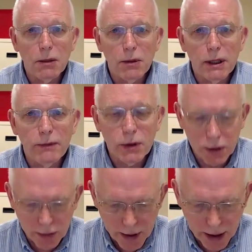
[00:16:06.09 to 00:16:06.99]
I believe, in
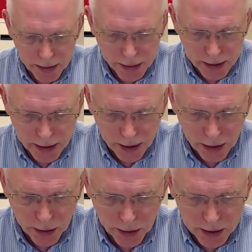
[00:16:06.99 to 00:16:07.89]

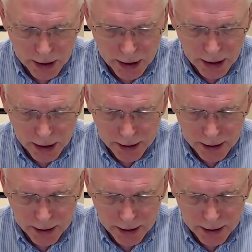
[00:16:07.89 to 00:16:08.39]
2013.